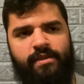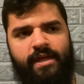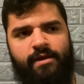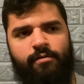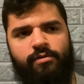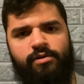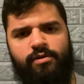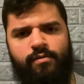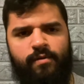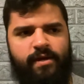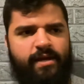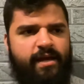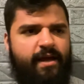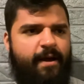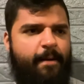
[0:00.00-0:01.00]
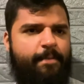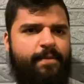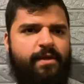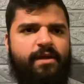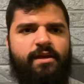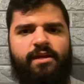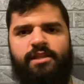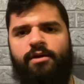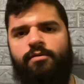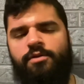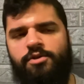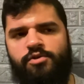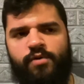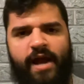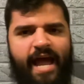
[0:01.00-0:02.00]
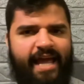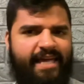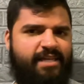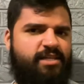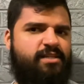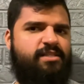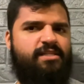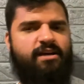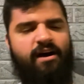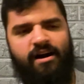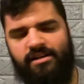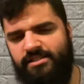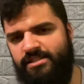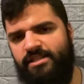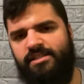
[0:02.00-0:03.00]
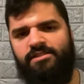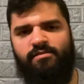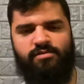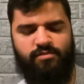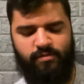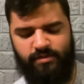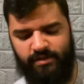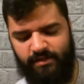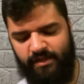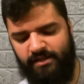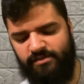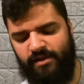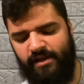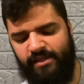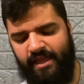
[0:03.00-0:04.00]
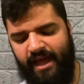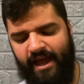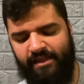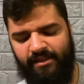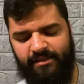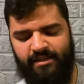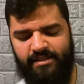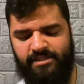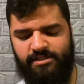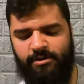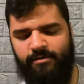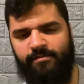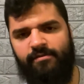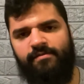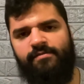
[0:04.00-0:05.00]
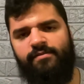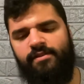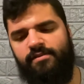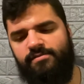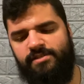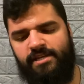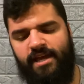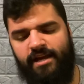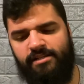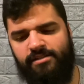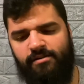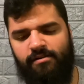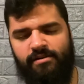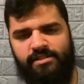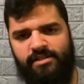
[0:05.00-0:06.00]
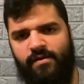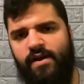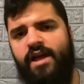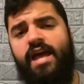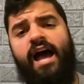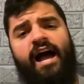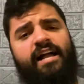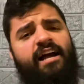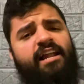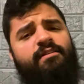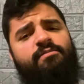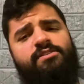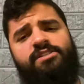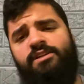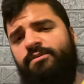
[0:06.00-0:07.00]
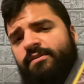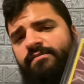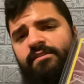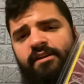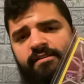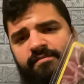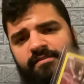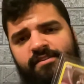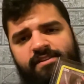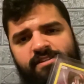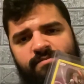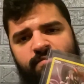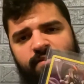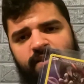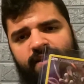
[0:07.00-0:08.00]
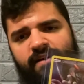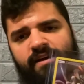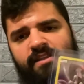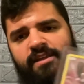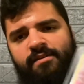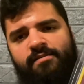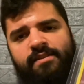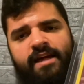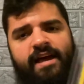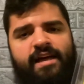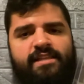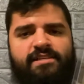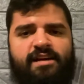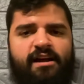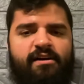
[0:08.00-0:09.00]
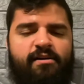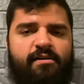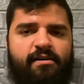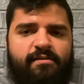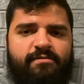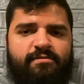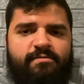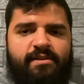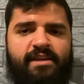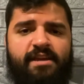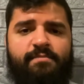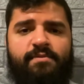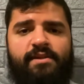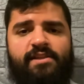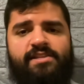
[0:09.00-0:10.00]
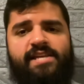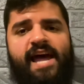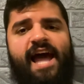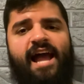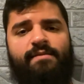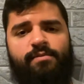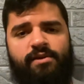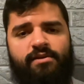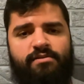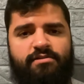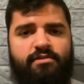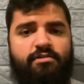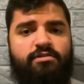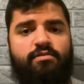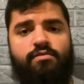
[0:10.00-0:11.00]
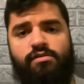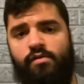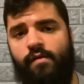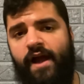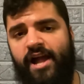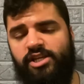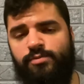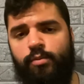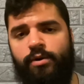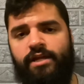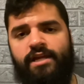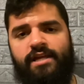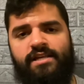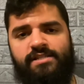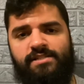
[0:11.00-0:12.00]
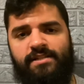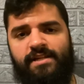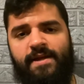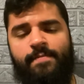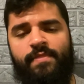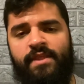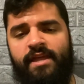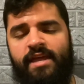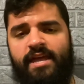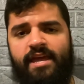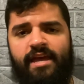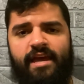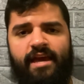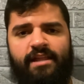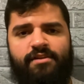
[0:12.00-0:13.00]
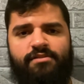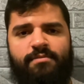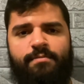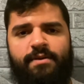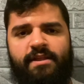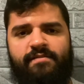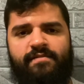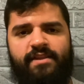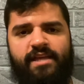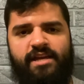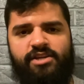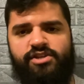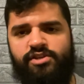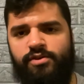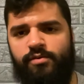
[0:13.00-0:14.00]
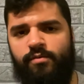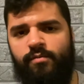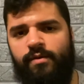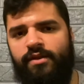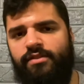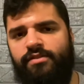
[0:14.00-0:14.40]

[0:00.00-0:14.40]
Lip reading: were doing, you know, the Dragon, Deoxys, all sorts of things like that, they did silver for those EX cards. So I kind of wish they would have done it for this one. Now I know that it's kind of hard for them to keep it intact because those do scratch pretty easily, and it's a bit of an issue with,